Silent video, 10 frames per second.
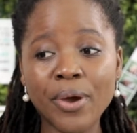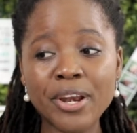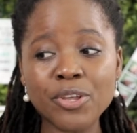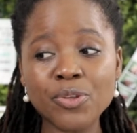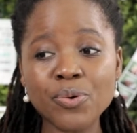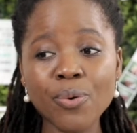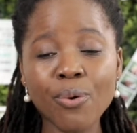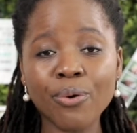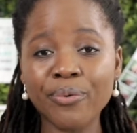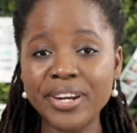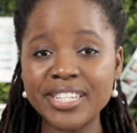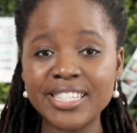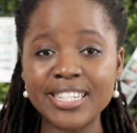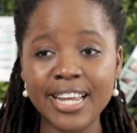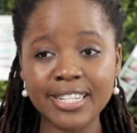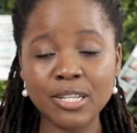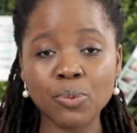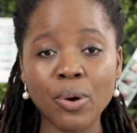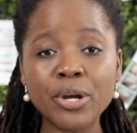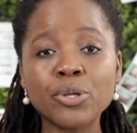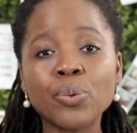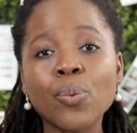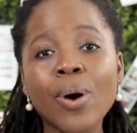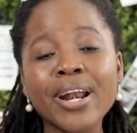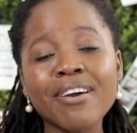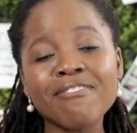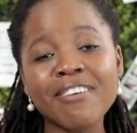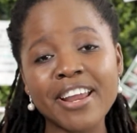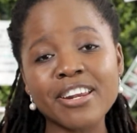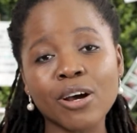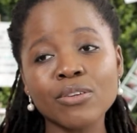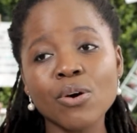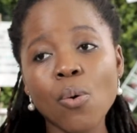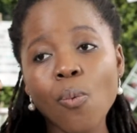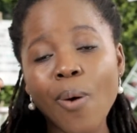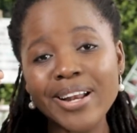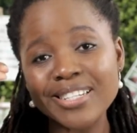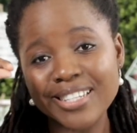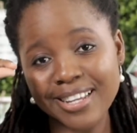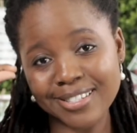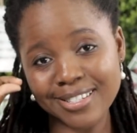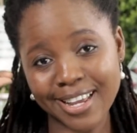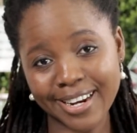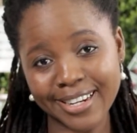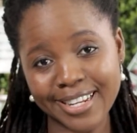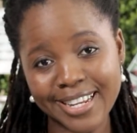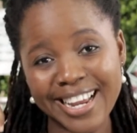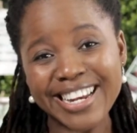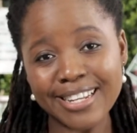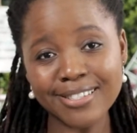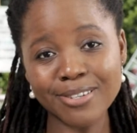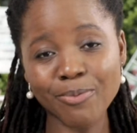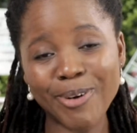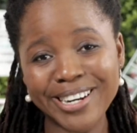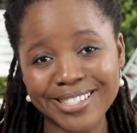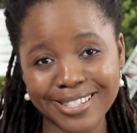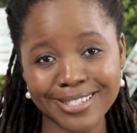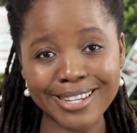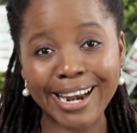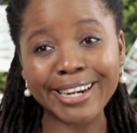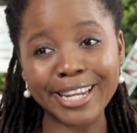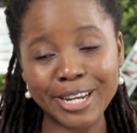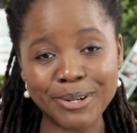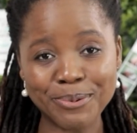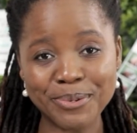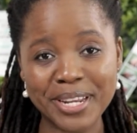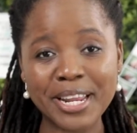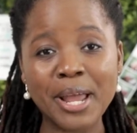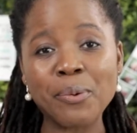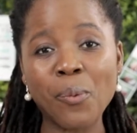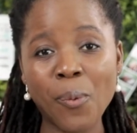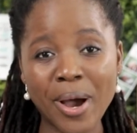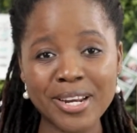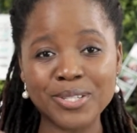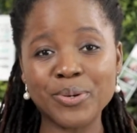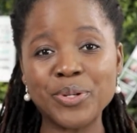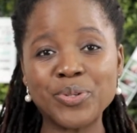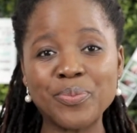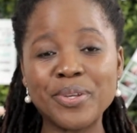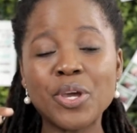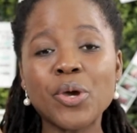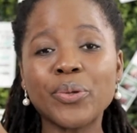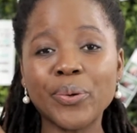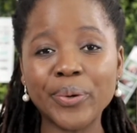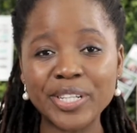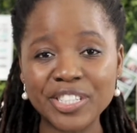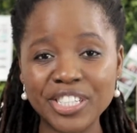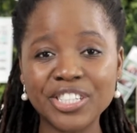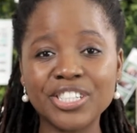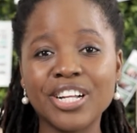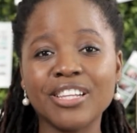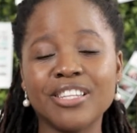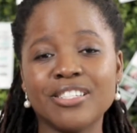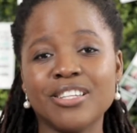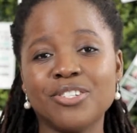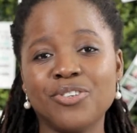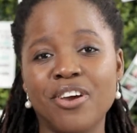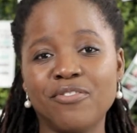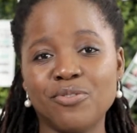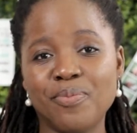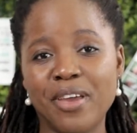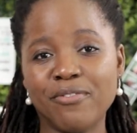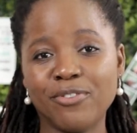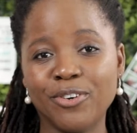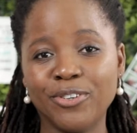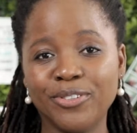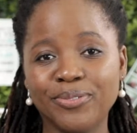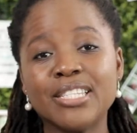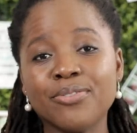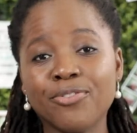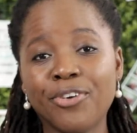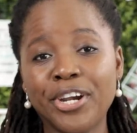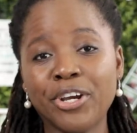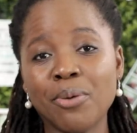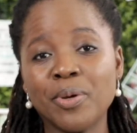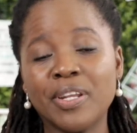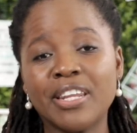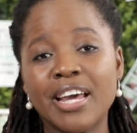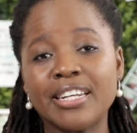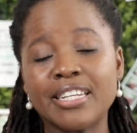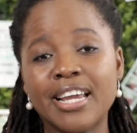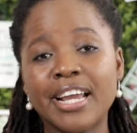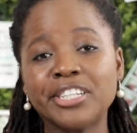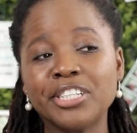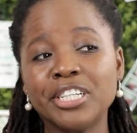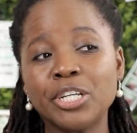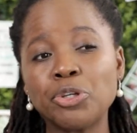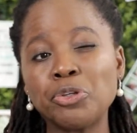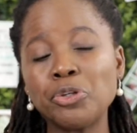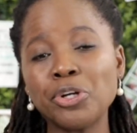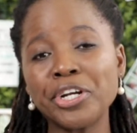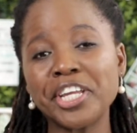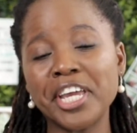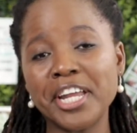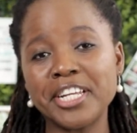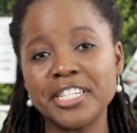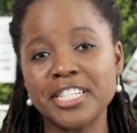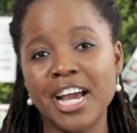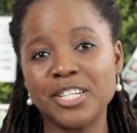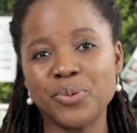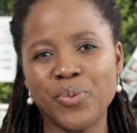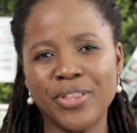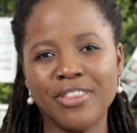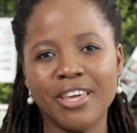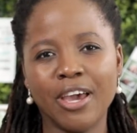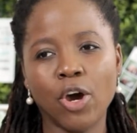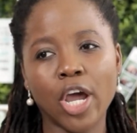when you already selected one, you want to find out what is exactly in it, what is exactly included, and what is going to be your additional things that you have to pay for. It's very common that actually you don't get in touch with the